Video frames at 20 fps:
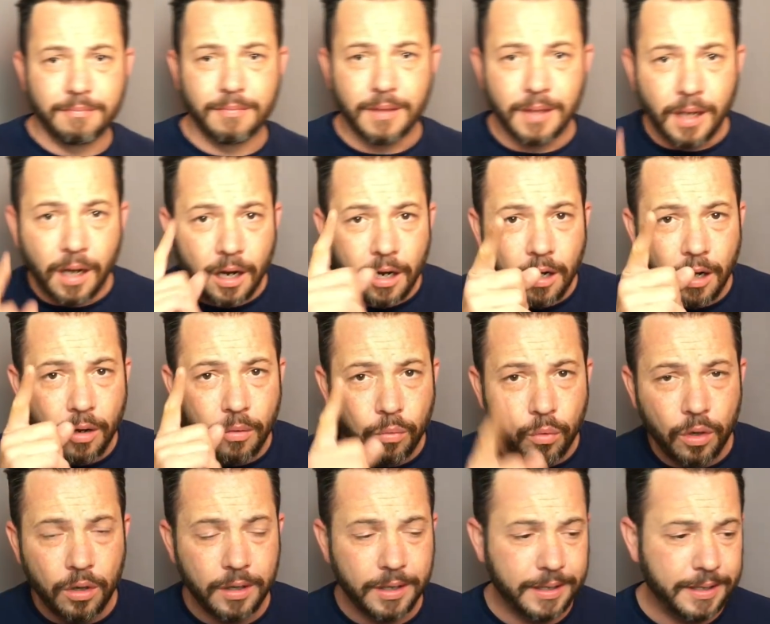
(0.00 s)
knock on
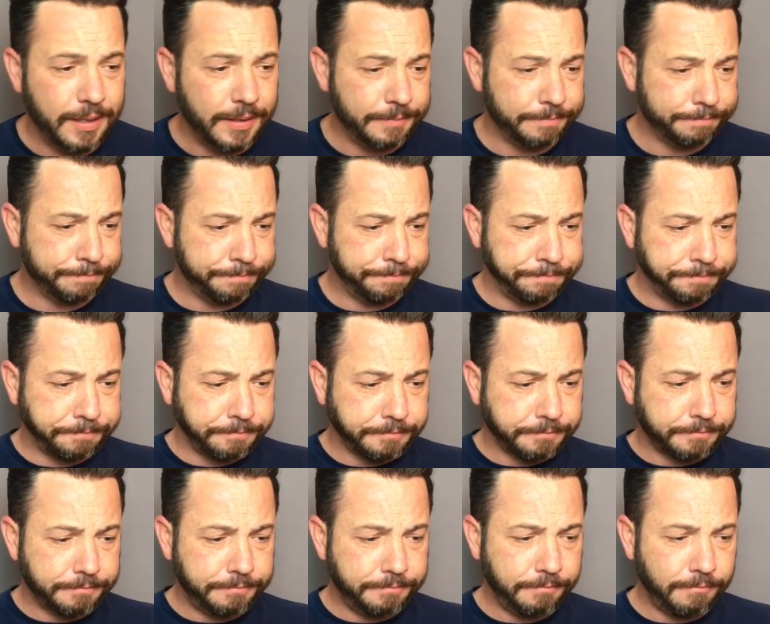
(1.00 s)
wood.
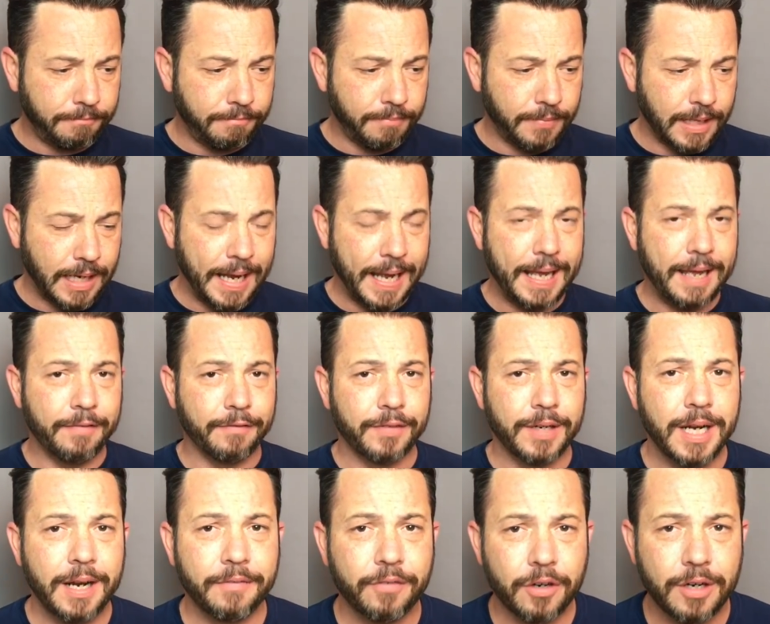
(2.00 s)
I have
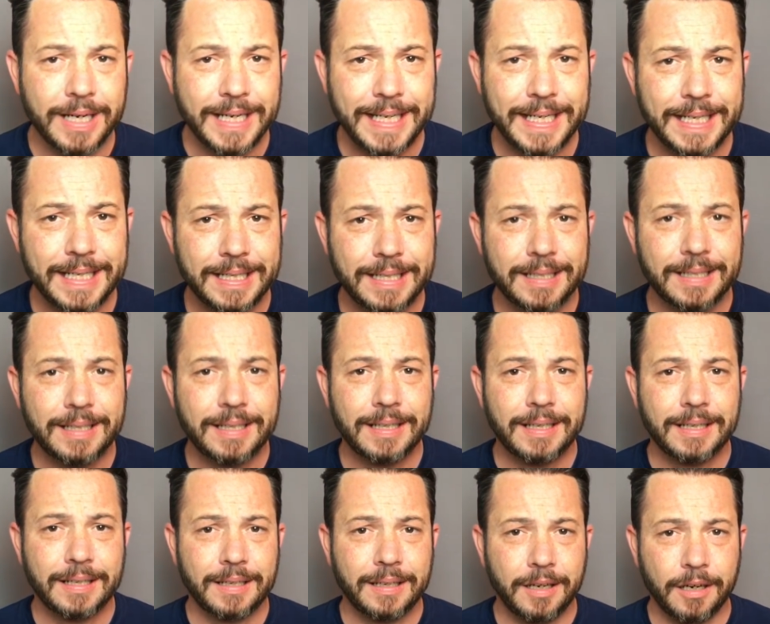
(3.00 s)
never needed
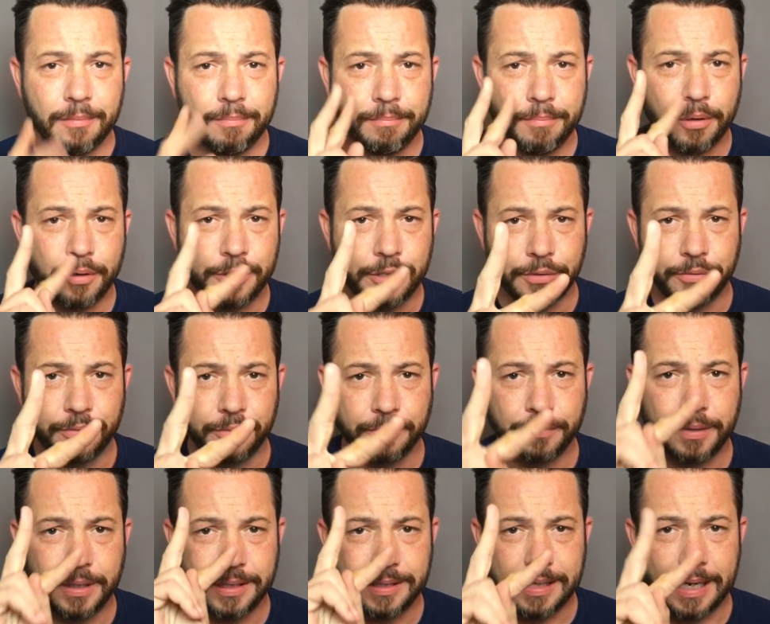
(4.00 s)
number two,
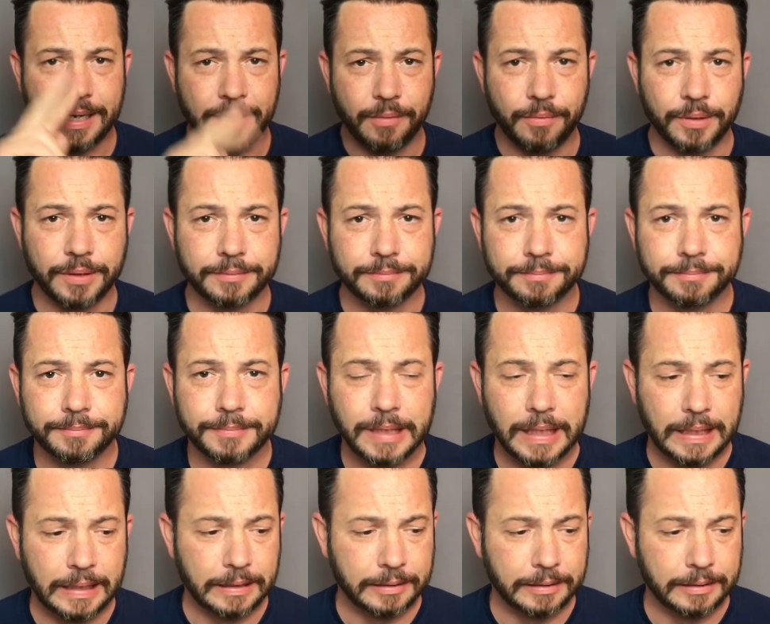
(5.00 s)
the second one.